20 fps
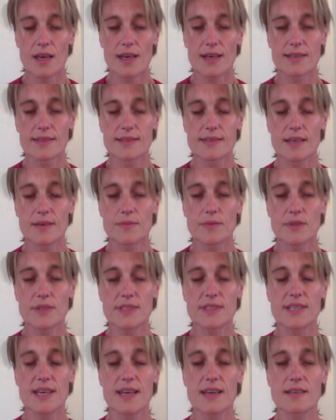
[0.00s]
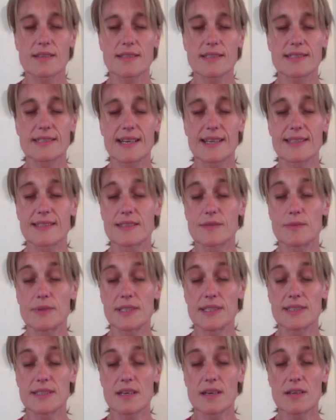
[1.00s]
and some would say
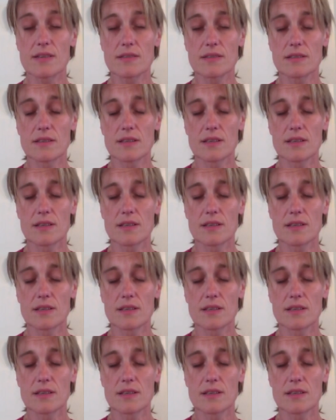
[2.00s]
understandably so,